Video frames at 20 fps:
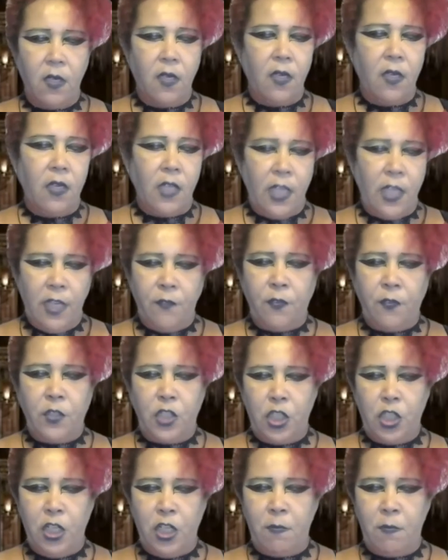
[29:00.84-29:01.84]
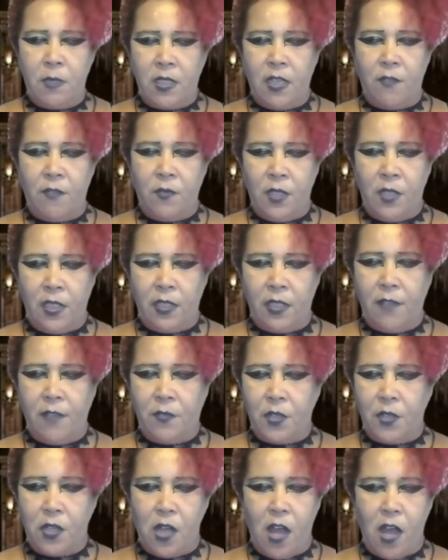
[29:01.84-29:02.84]
Even cheap
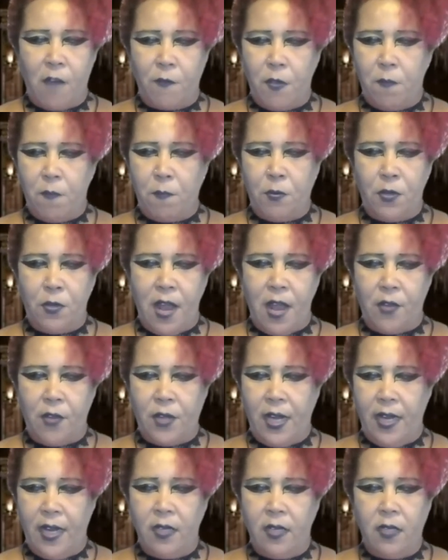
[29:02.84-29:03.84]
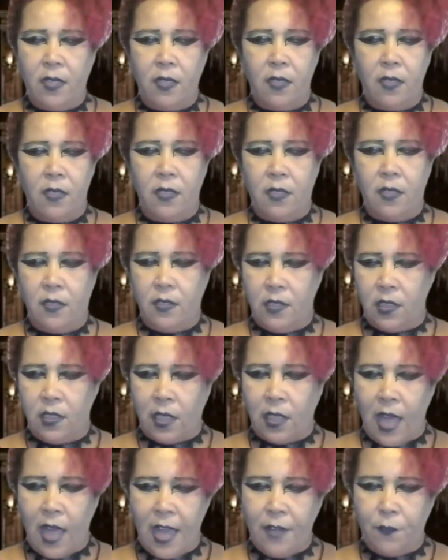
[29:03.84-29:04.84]
7-Eleven coffee put out a
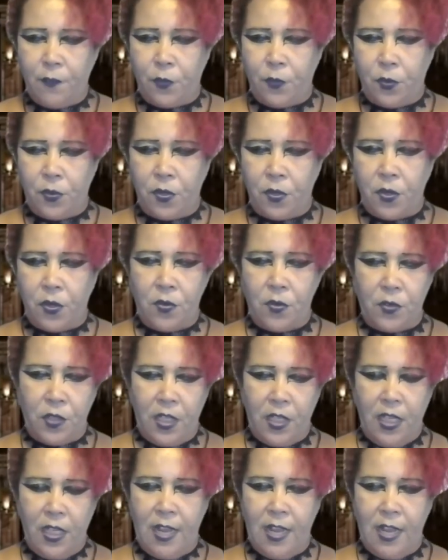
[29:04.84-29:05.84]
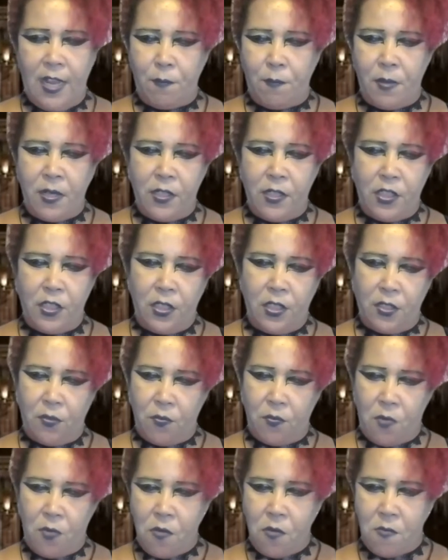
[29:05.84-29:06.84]
delightful, earthy, and pungent
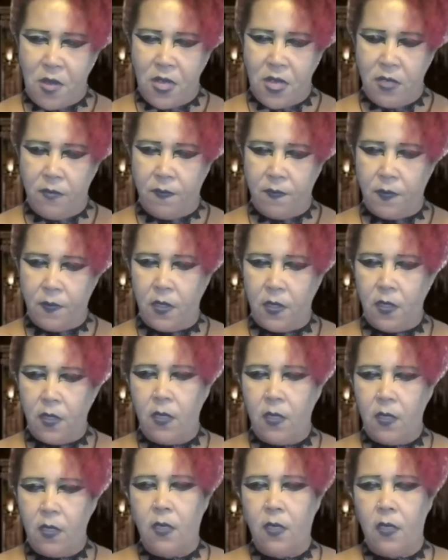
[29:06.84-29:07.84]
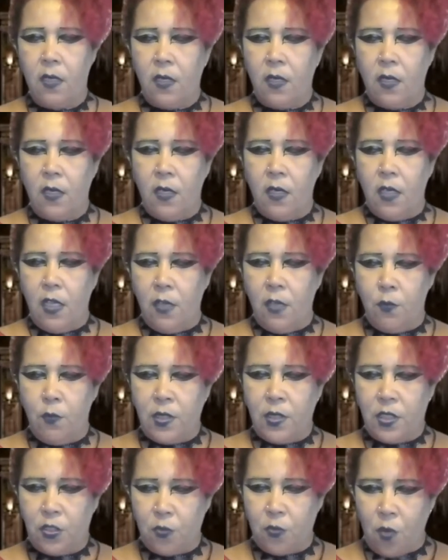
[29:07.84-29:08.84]
aroma. It
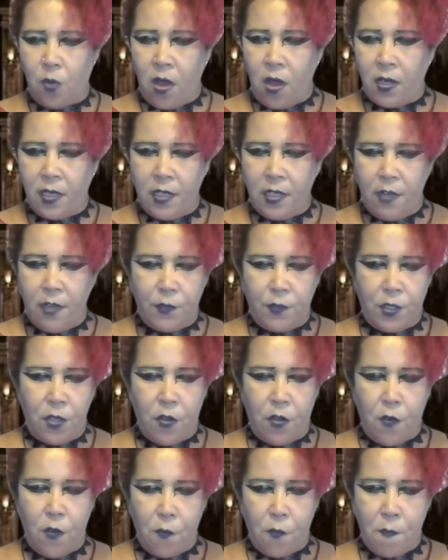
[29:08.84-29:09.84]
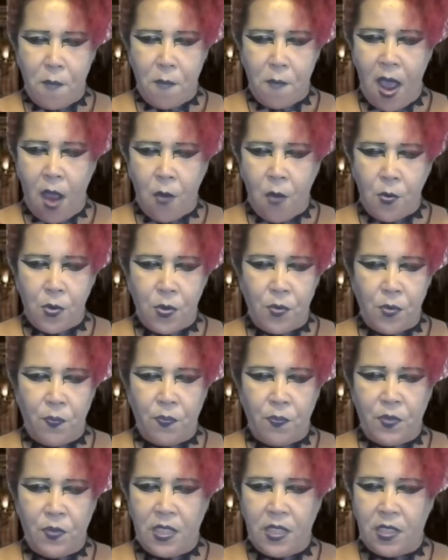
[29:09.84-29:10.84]
was strong enough to overpower
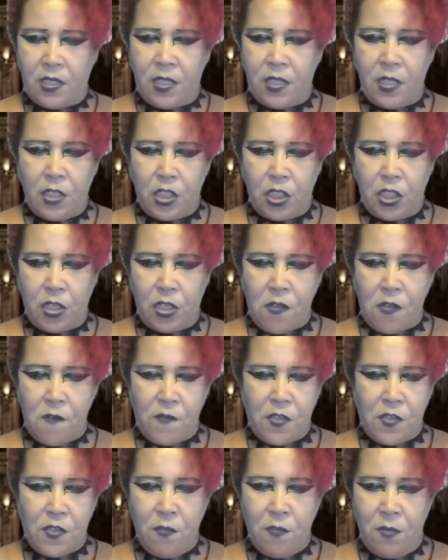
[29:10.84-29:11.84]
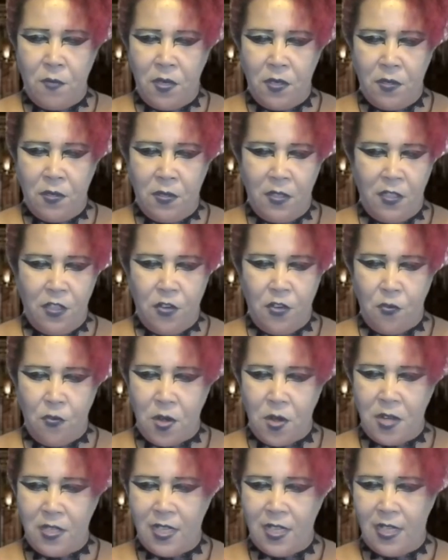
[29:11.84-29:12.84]
the stench of human
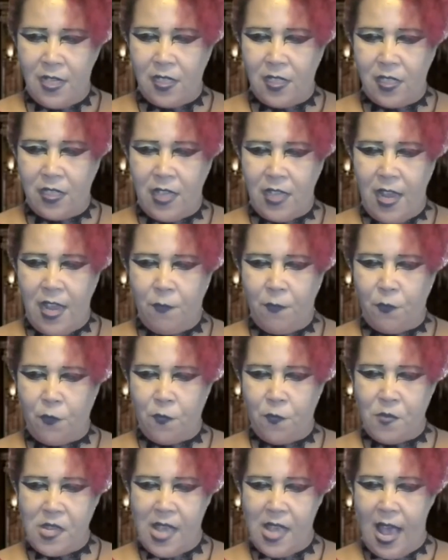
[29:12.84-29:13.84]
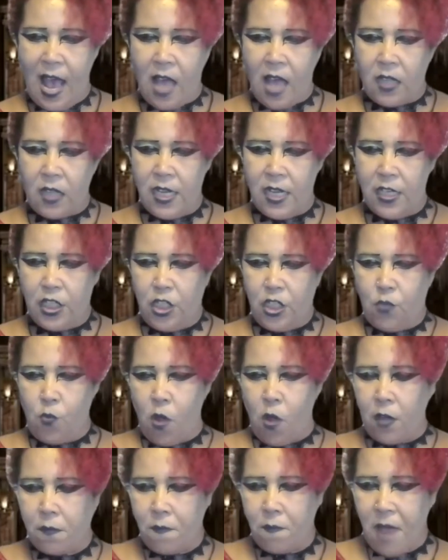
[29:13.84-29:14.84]
urine that escaped from the alley as she
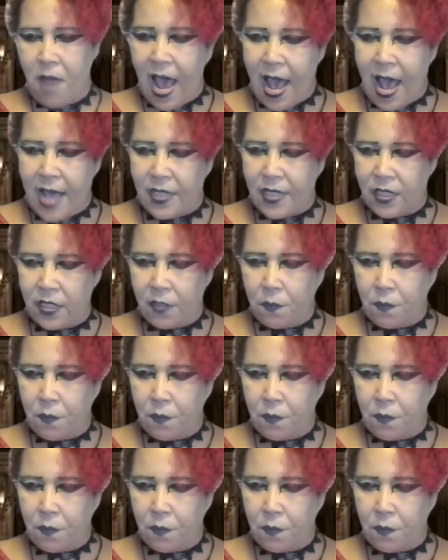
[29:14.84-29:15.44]
walked past.